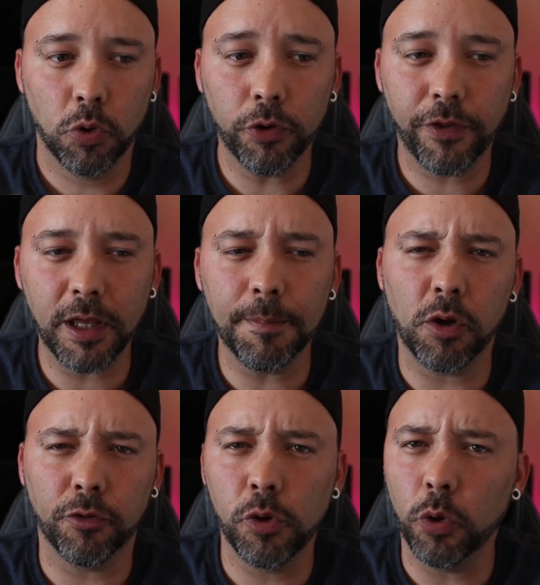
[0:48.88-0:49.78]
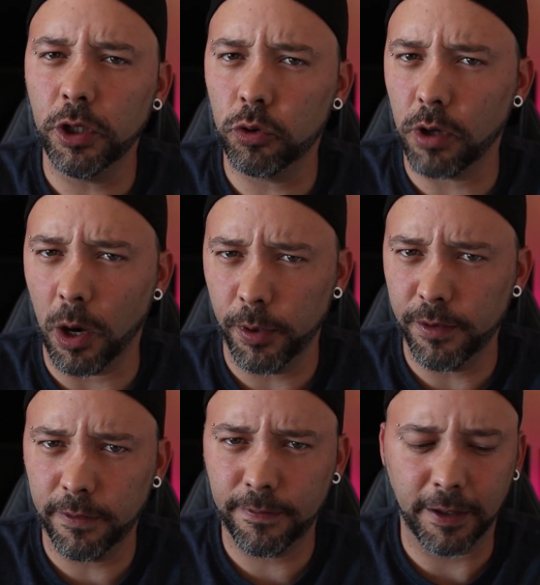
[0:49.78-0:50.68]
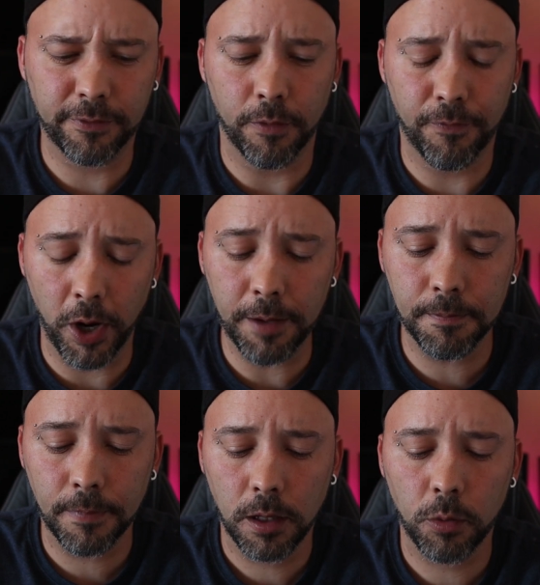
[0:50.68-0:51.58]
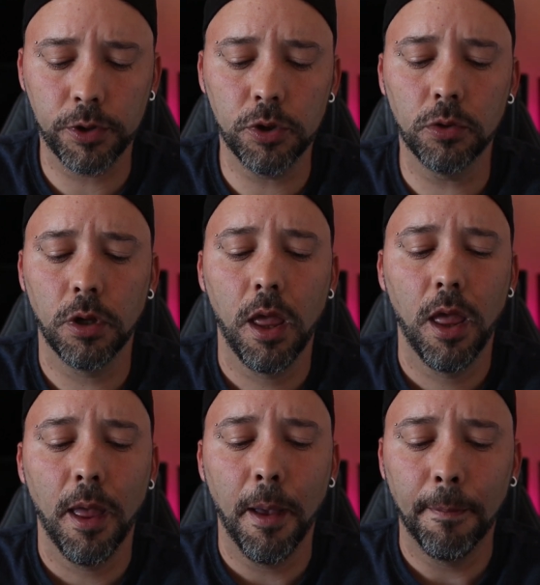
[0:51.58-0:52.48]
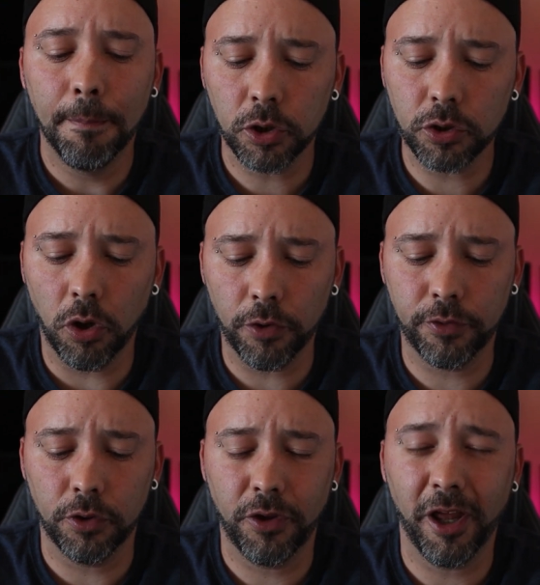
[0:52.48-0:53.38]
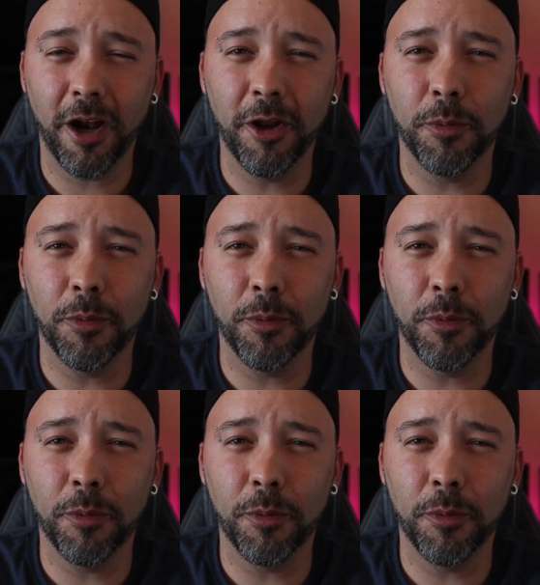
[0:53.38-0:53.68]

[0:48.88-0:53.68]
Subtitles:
good thing because you don't need to carry this extra frame with you, but also they are a